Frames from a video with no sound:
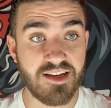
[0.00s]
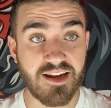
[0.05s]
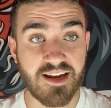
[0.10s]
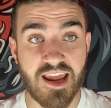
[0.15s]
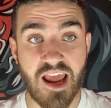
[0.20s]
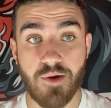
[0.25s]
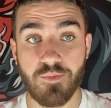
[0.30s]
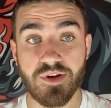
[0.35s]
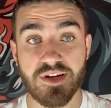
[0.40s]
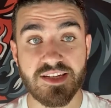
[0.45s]
I
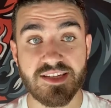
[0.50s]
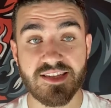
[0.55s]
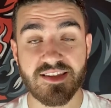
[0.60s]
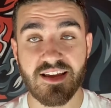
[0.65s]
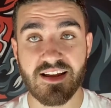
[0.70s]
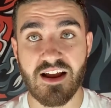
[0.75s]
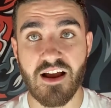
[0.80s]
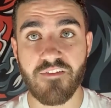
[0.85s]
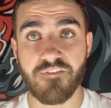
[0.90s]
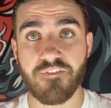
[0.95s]
can't wait to see
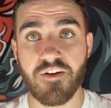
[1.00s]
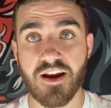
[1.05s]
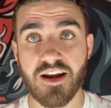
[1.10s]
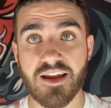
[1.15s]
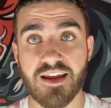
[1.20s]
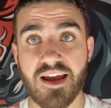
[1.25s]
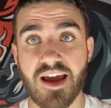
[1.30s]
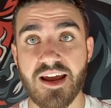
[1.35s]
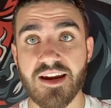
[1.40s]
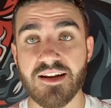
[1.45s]
that guy fight
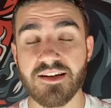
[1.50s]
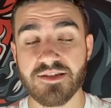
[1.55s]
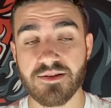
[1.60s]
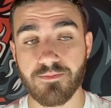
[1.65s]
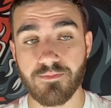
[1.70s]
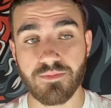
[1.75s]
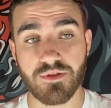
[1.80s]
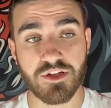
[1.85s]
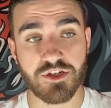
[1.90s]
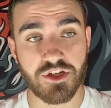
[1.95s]
again. He's a
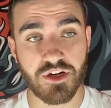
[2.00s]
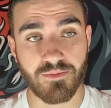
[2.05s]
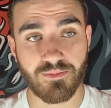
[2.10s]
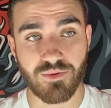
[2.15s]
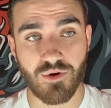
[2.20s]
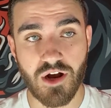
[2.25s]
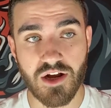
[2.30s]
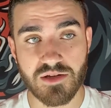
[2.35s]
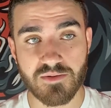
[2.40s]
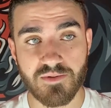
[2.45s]
legit
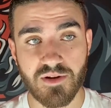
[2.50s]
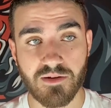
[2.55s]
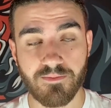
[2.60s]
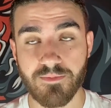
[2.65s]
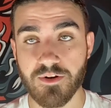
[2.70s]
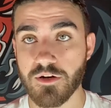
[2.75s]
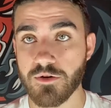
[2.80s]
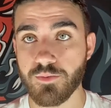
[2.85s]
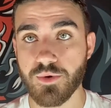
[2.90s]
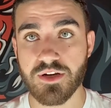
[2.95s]
prospect,
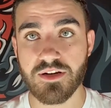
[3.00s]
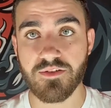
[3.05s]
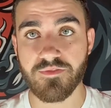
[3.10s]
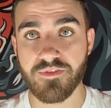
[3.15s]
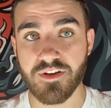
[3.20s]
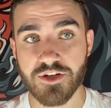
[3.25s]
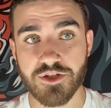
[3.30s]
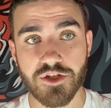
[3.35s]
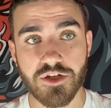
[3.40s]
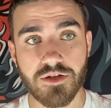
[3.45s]
middleweight
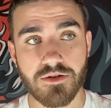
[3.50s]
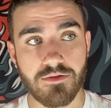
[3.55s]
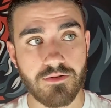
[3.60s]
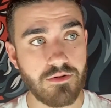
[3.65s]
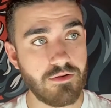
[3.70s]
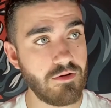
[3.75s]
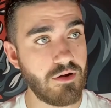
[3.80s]
division.